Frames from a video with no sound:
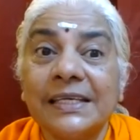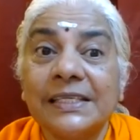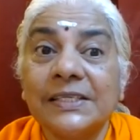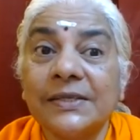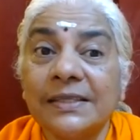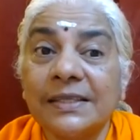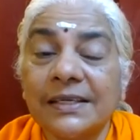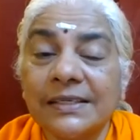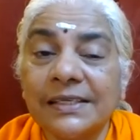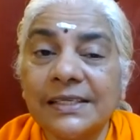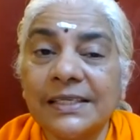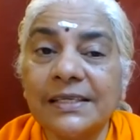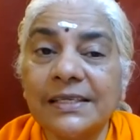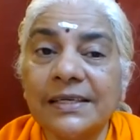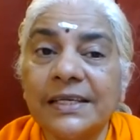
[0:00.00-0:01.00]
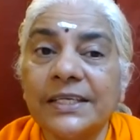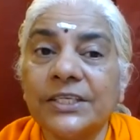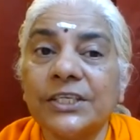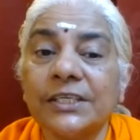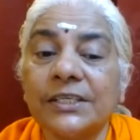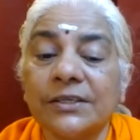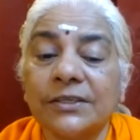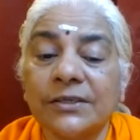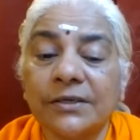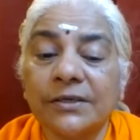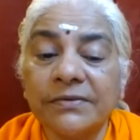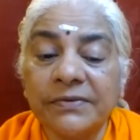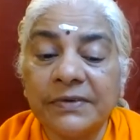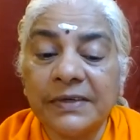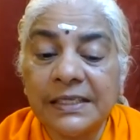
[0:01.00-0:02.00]
So that is the nature
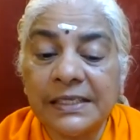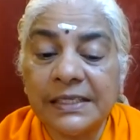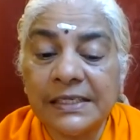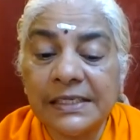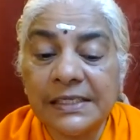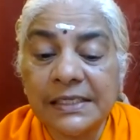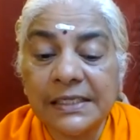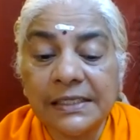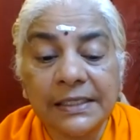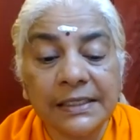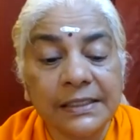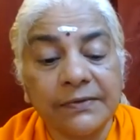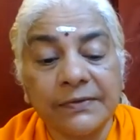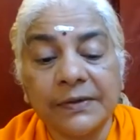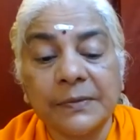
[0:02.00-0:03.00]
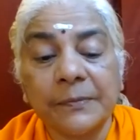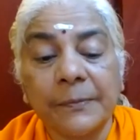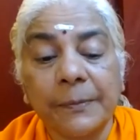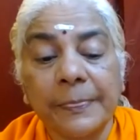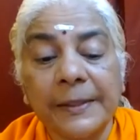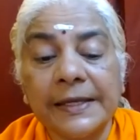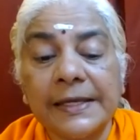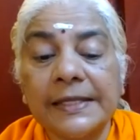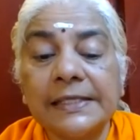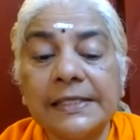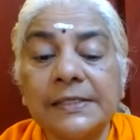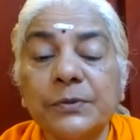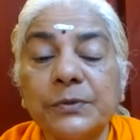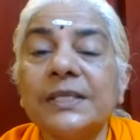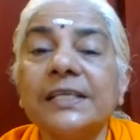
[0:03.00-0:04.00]
of this tattvam. And
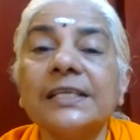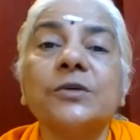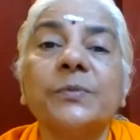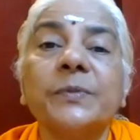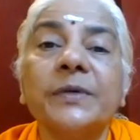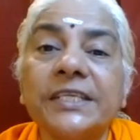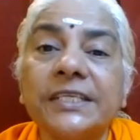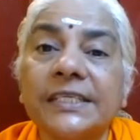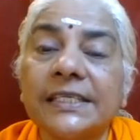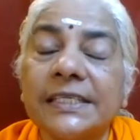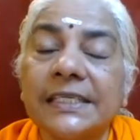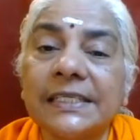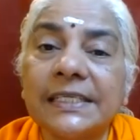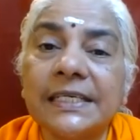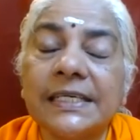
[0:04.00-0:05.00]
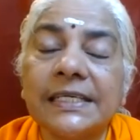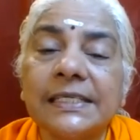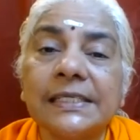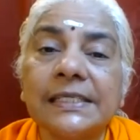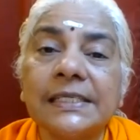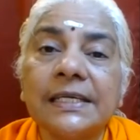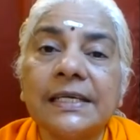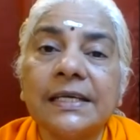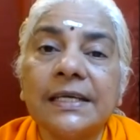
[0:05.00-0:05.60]
hence Mundaka Upanishad says,